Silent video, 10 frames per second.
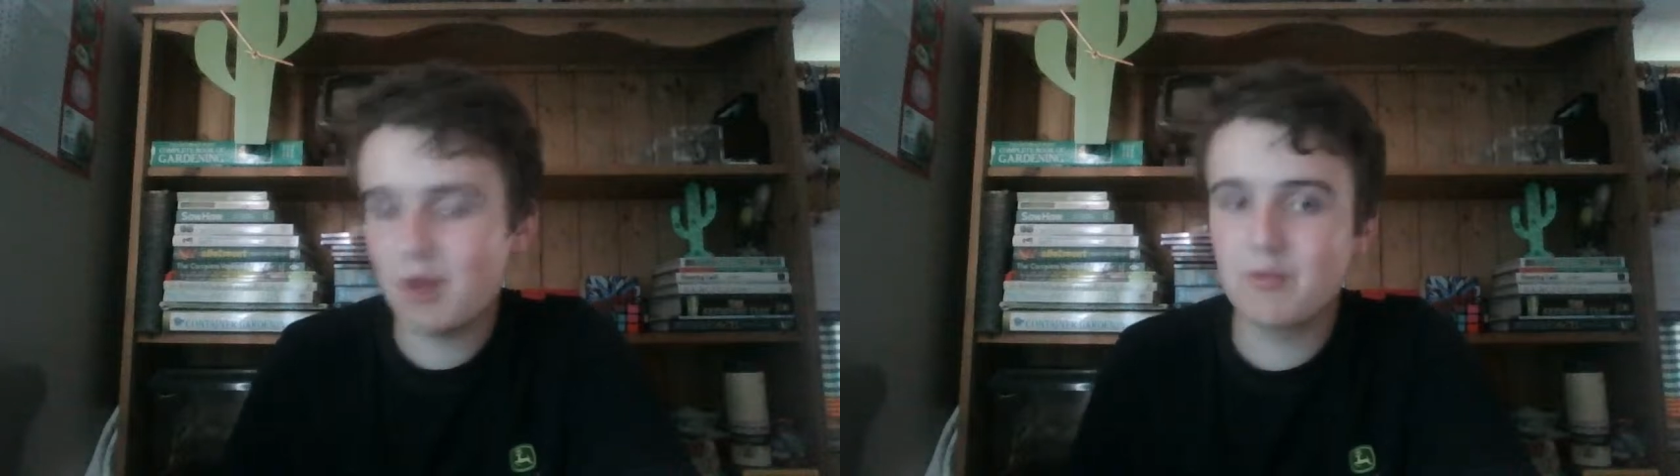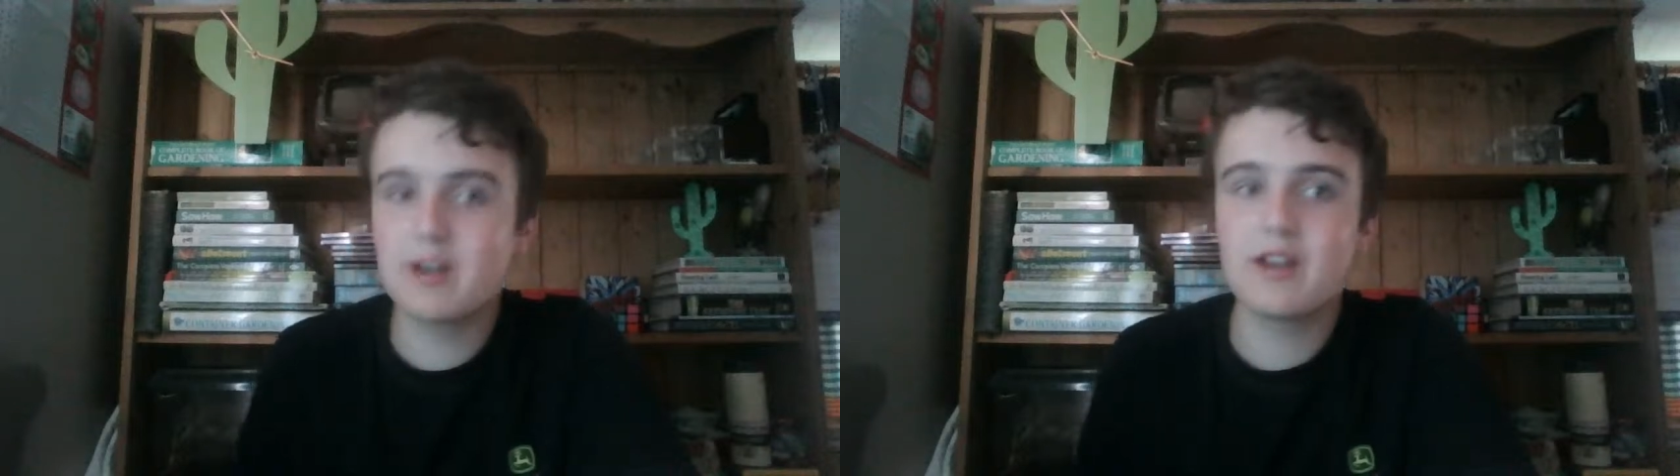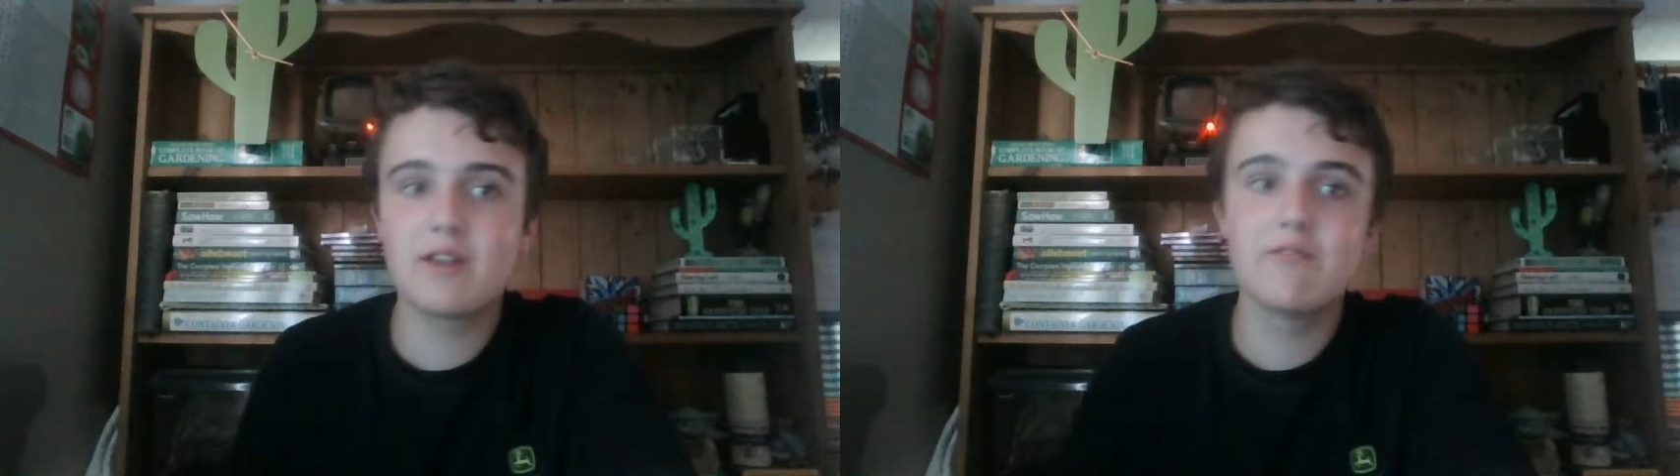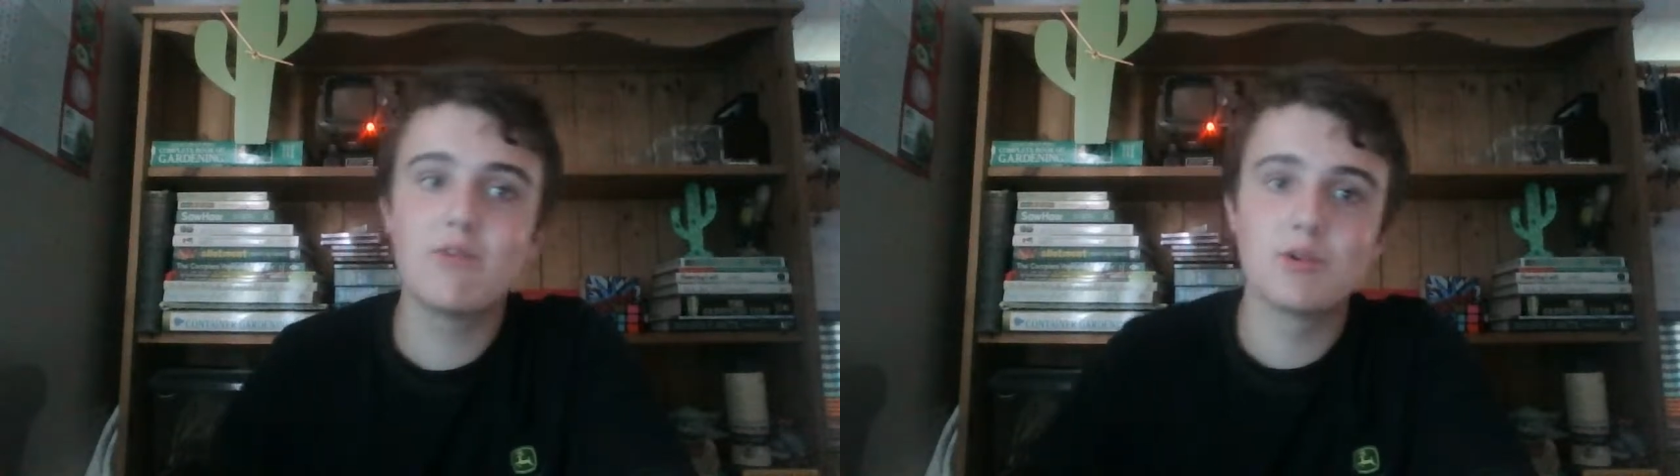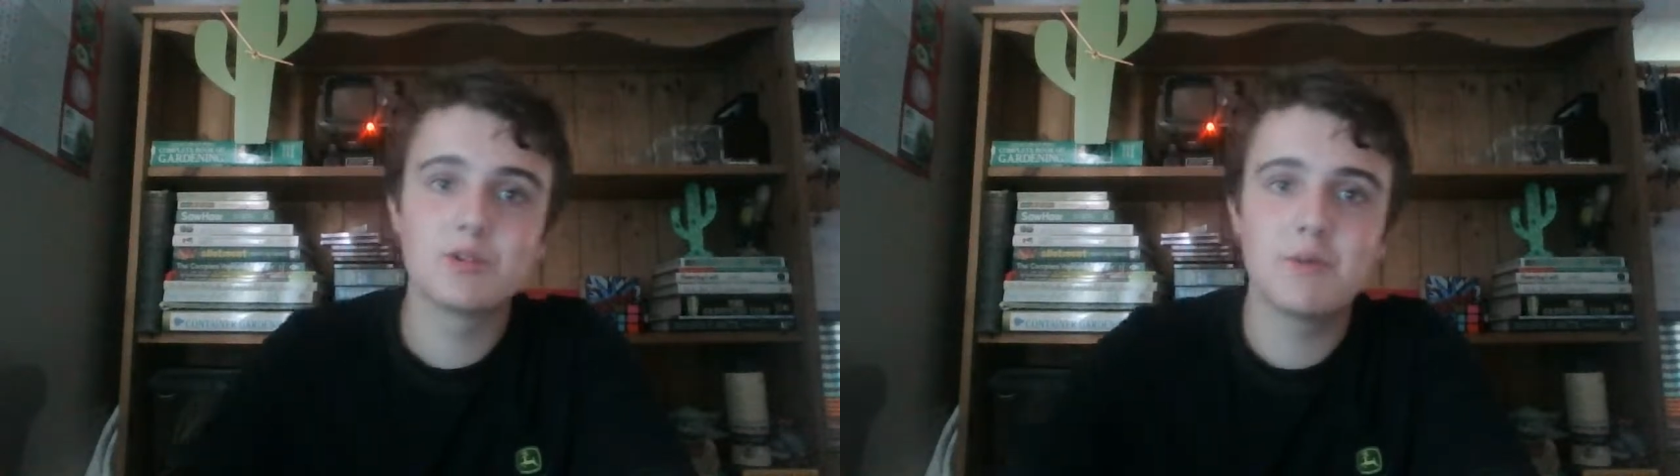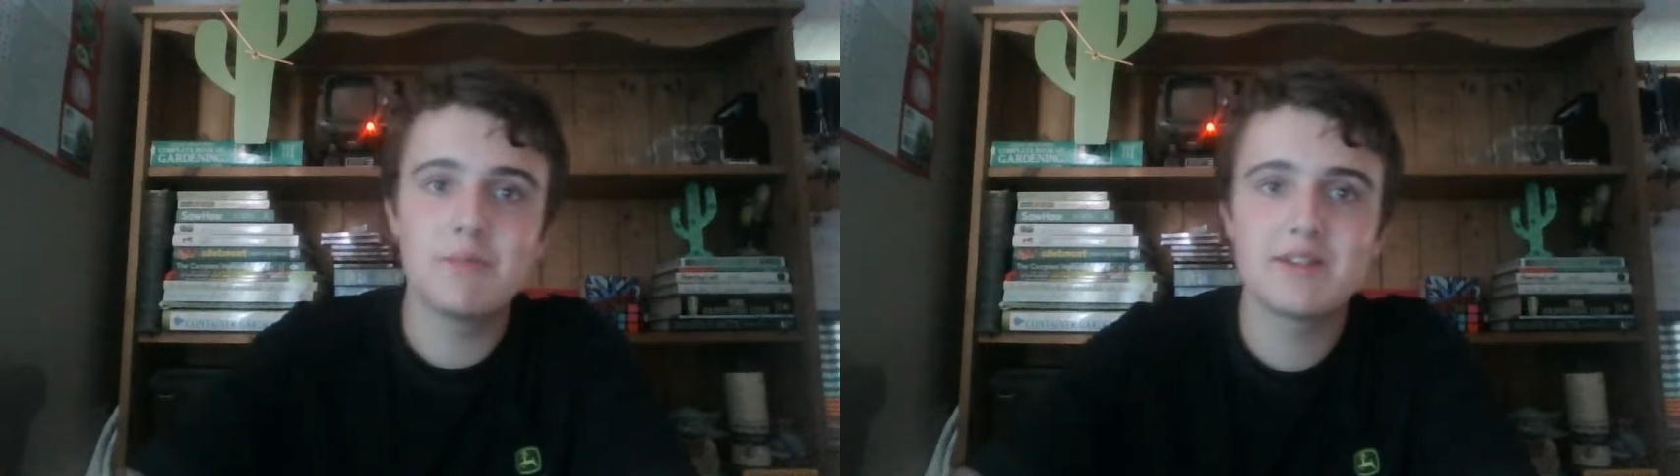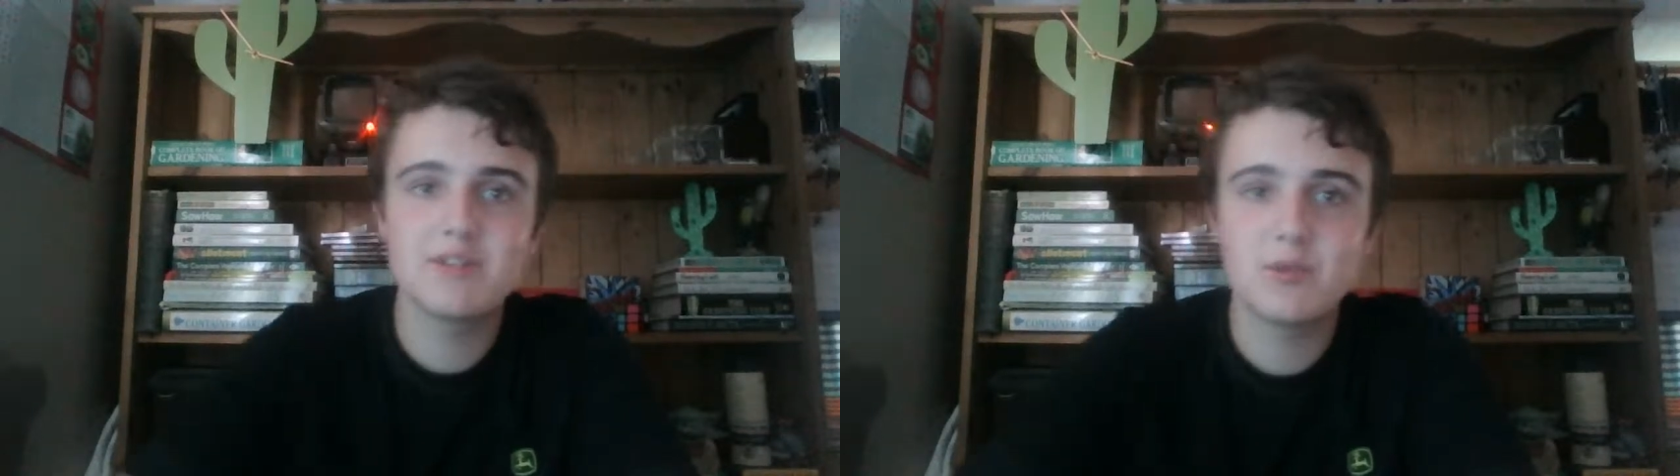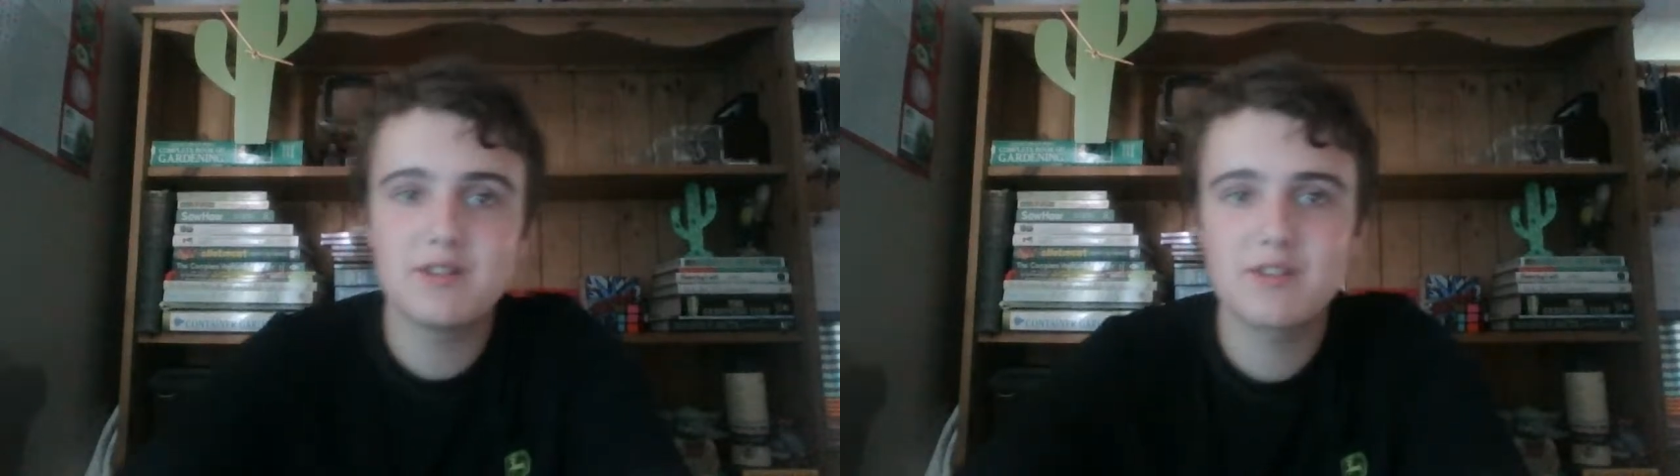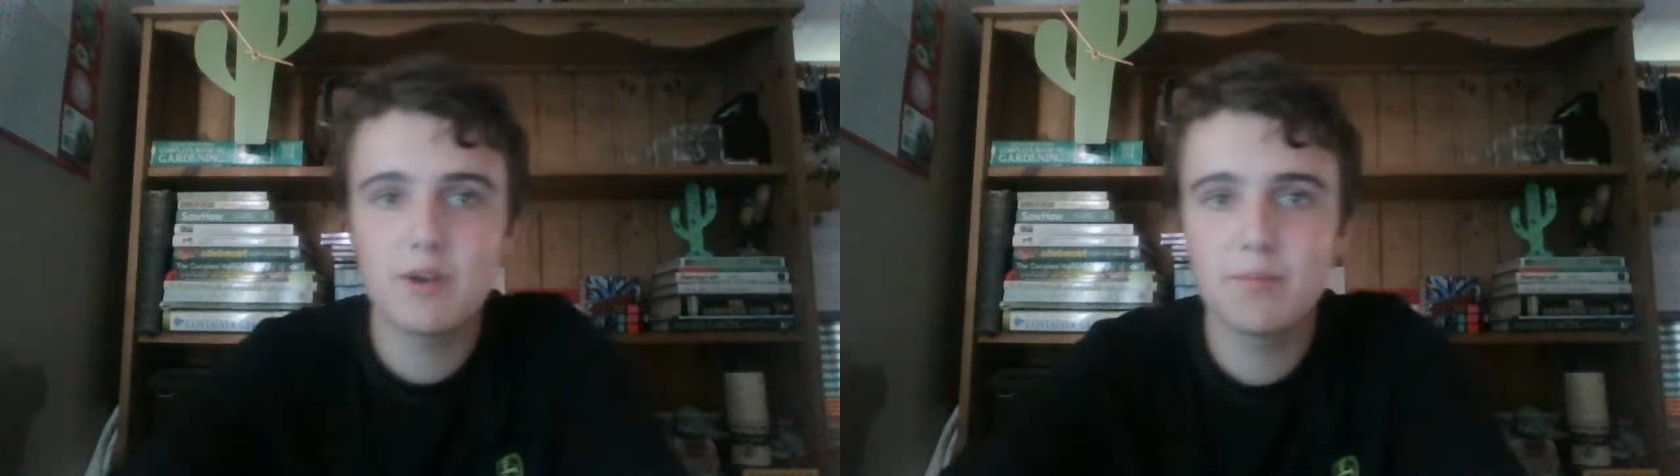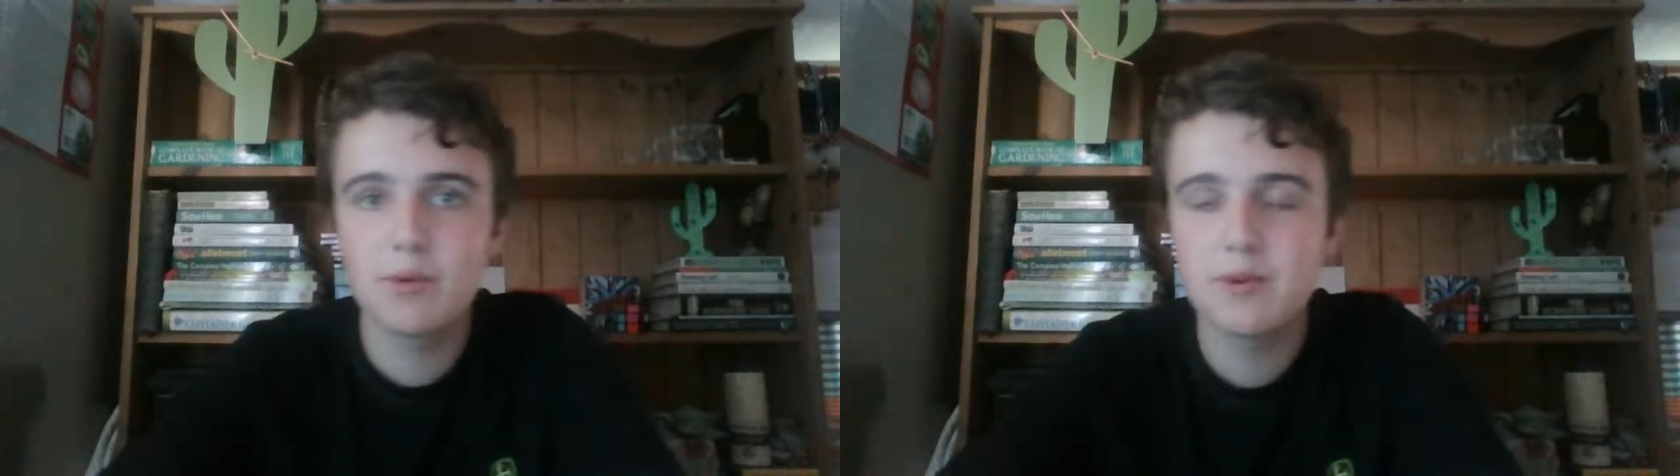well, I'm really looking forward to when my silkies
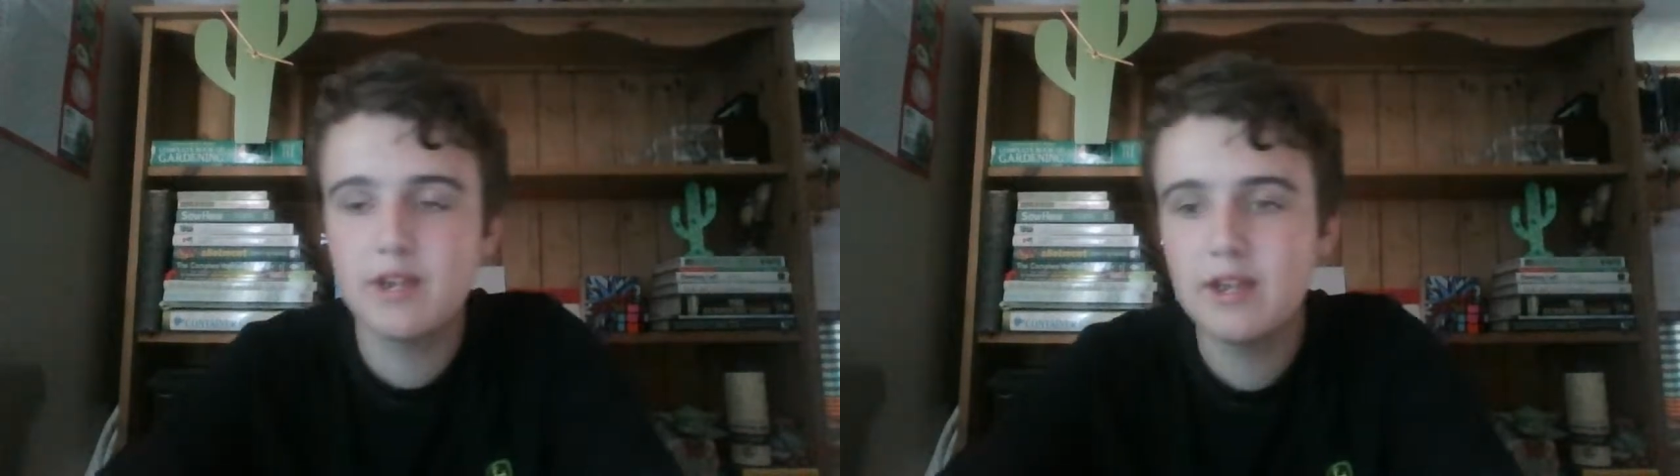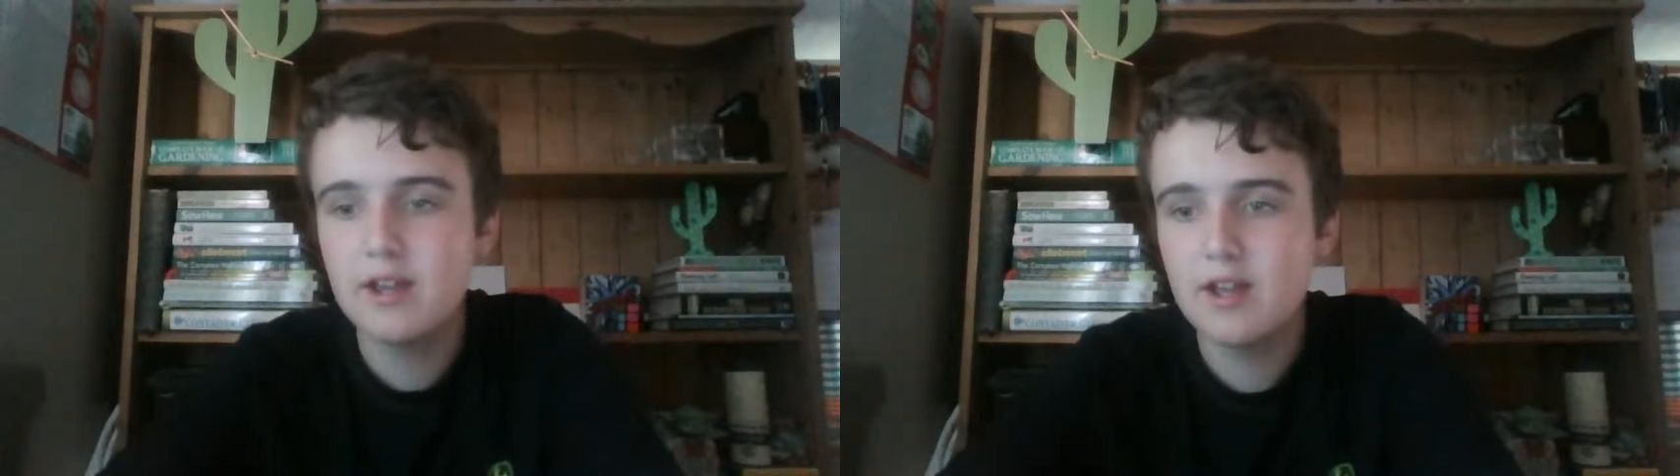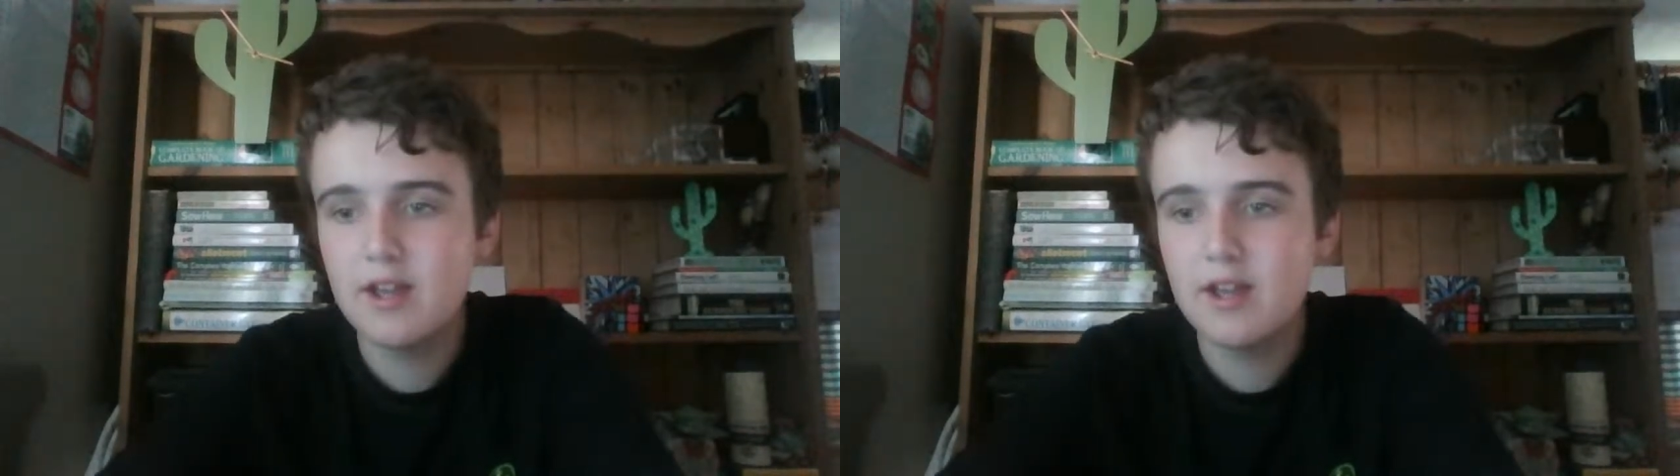go broody,